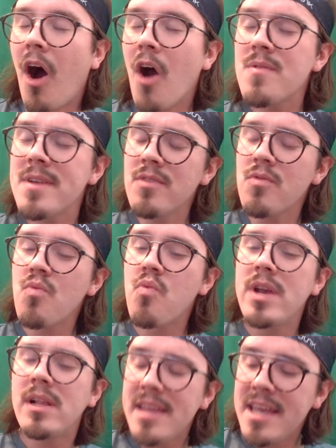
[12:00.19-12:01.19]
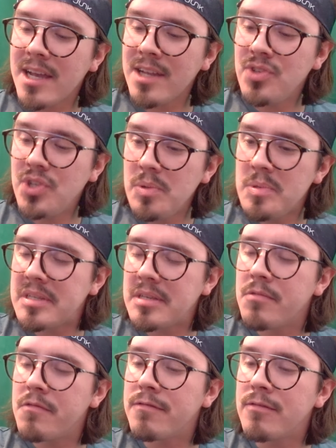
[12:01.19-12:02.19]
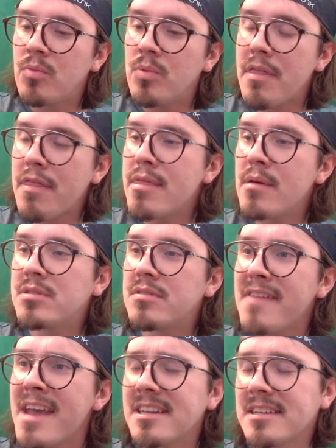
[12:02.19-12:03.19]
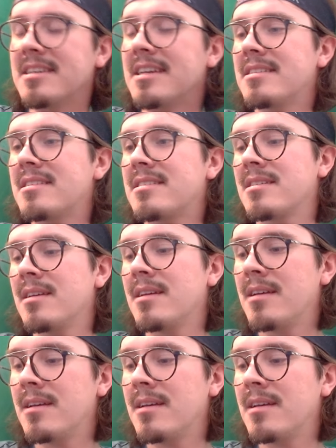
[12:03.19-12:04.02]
aren't really conducive with those fantasies.